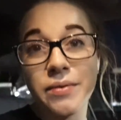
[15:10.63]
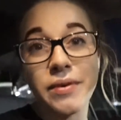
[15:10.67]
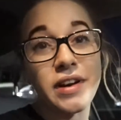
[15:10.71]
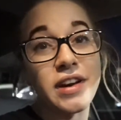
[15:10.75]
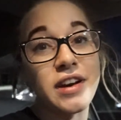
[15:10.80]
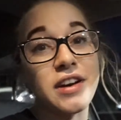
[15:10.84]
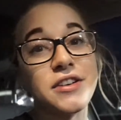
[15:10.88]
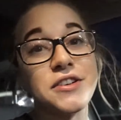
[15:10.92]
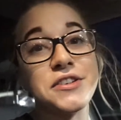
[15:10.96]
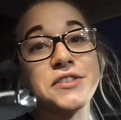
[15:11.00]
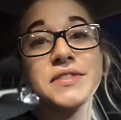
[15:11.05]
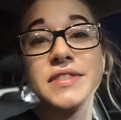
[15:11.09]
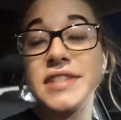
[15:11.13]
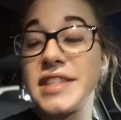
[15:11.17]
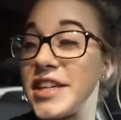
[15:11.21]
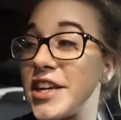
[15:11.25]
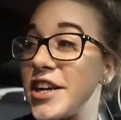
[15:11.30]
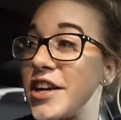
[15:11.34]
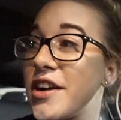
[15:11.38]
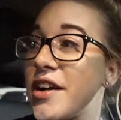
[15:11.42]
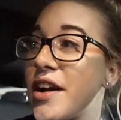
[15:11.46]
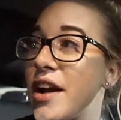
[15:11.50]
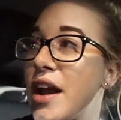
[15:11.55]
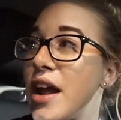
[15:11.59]
We're gonna do
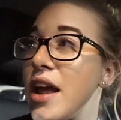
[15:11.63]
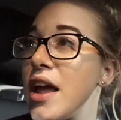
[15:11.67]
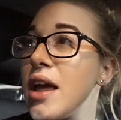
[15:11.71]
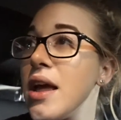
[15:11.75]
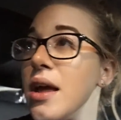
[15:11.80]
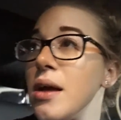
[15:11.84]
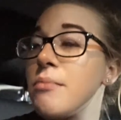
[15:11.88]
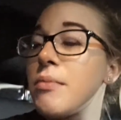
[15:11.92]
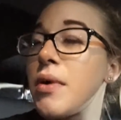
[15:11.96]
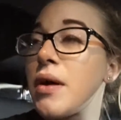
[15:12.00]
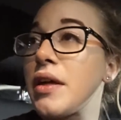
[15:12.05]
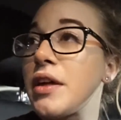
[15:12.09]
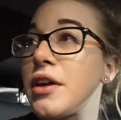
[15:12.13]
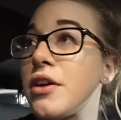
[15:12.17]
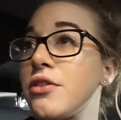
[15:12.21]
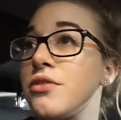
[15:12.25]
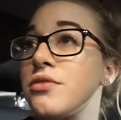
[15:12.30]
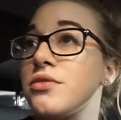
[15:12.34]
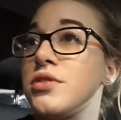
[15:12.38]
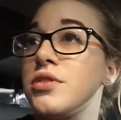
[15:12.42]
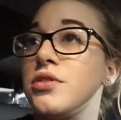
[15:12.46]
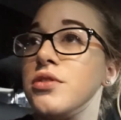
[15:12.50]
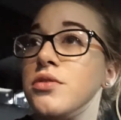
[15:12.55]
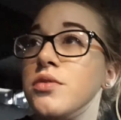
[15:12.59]
dinner, probably
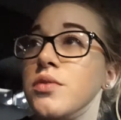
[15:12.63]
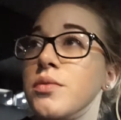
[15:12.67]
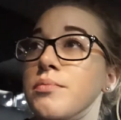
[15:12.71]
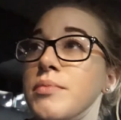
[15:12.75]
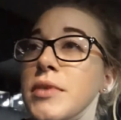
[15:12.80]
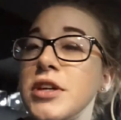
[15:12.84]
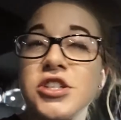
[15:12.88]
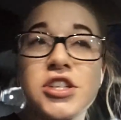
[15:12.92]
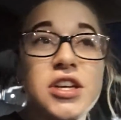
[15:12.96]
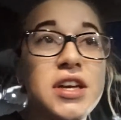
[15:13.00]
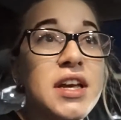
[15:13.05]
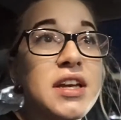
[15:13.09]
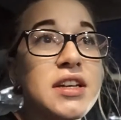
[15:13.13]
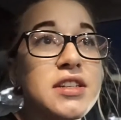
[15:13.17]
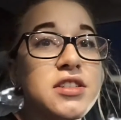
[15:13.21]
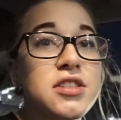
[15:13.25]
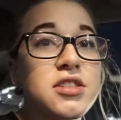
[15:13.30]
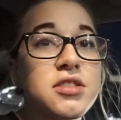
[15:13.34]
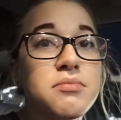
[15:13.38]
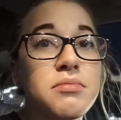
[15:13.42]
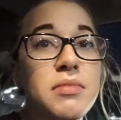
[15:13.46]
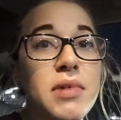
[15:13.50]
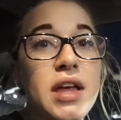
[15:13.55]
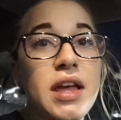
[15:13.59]
go to Magic
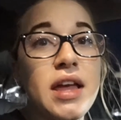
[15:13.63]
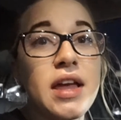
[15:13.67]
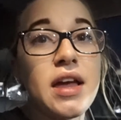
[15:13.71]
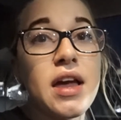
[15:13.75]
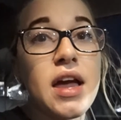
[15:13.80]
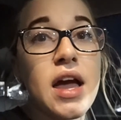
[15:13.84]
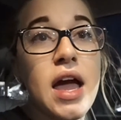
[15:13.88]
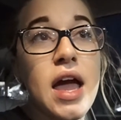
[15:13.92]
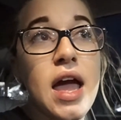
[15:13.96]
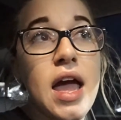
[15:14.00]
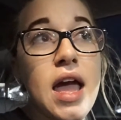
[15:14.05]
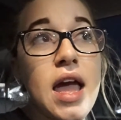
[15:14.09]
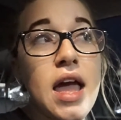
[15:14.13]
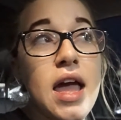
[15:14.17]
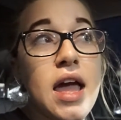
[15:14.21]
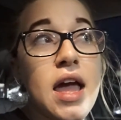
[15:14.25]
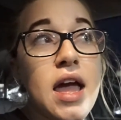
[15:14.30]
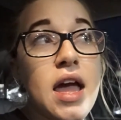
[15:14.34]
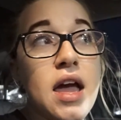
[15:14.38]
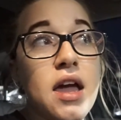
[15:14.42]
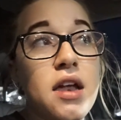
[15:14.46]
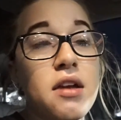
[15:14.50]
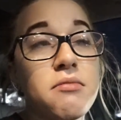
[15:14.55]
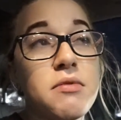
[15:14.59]
Kingdom
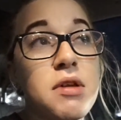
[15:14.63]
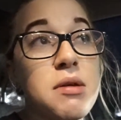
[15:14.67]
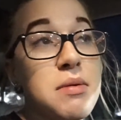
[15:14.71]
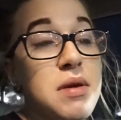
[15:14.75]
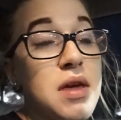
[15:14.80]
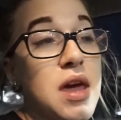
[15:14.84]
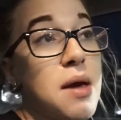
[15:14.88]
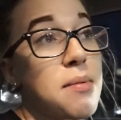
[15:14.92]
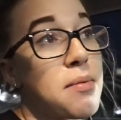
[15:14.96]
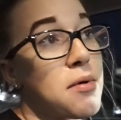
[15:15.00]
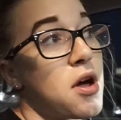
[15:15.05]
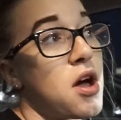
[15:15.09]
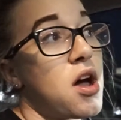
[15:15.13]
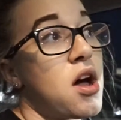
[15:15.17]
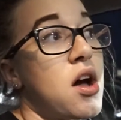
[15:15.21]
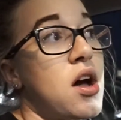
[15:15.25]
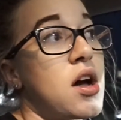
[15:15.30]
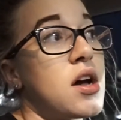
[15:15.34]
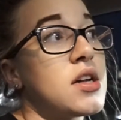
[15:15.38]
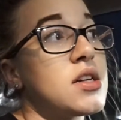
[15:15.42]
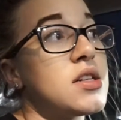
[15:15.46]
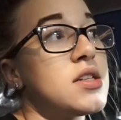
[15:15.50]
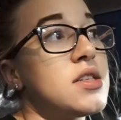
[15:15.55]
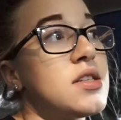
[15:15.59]
and maybe
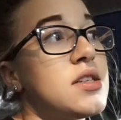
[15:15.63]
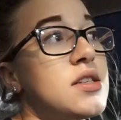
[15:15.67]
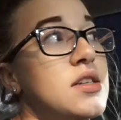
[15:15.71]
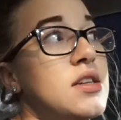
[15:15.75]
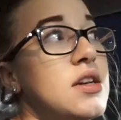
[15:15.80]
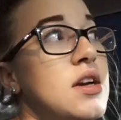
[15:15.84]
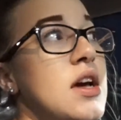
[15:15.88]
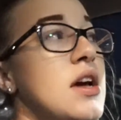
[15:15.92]
Epcot.